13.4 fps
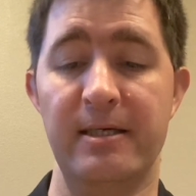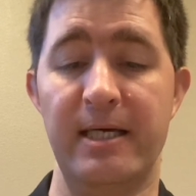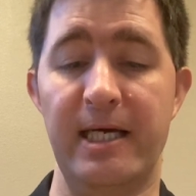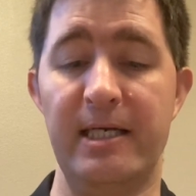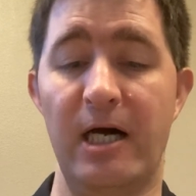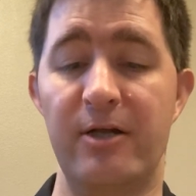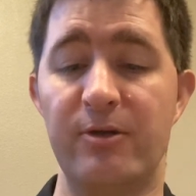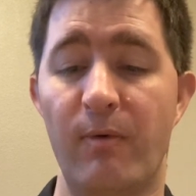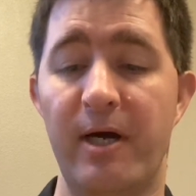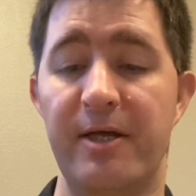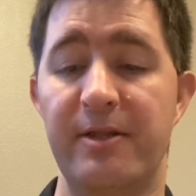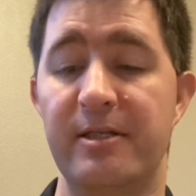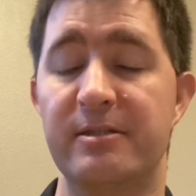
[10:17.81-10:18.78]
And on the
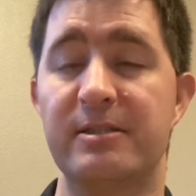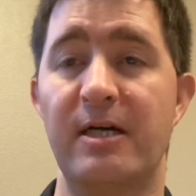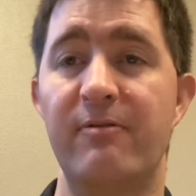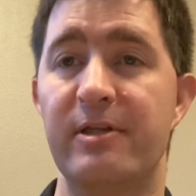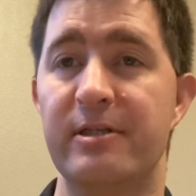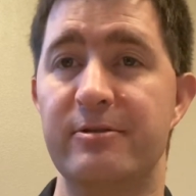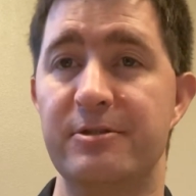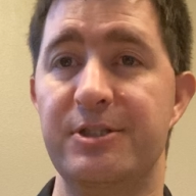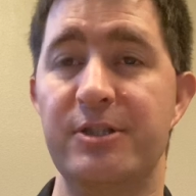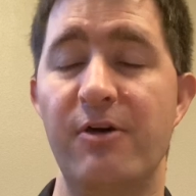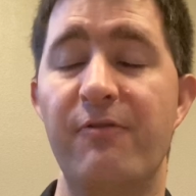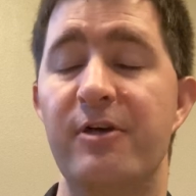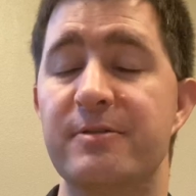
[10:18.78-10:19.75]
way, they discovered that their
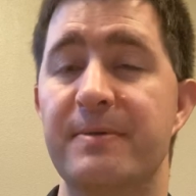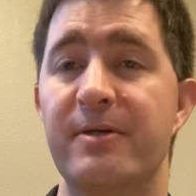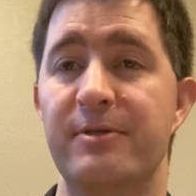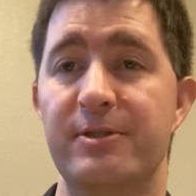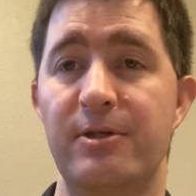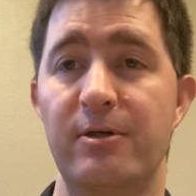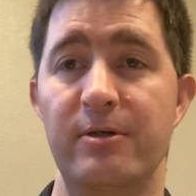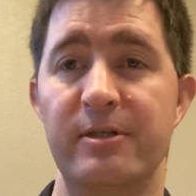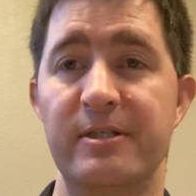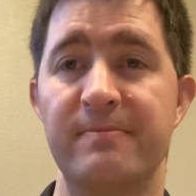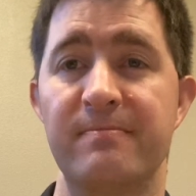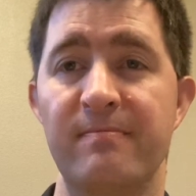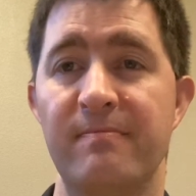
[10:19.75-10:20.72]
silver has been returned.
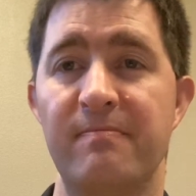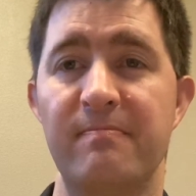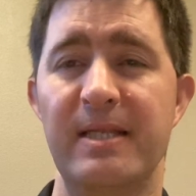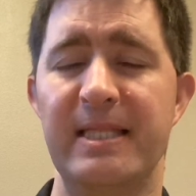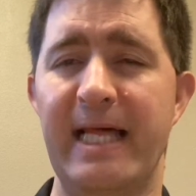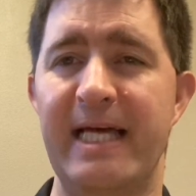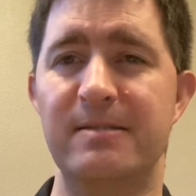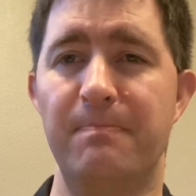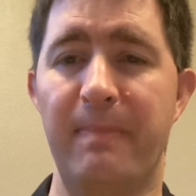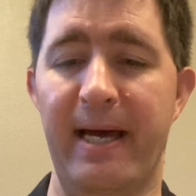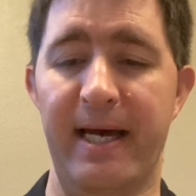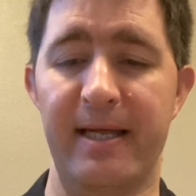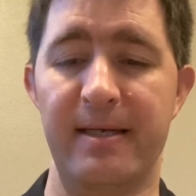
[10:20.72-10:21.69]
And that's
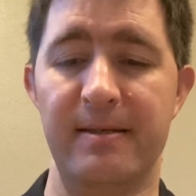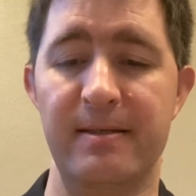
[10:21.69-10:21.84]
bad.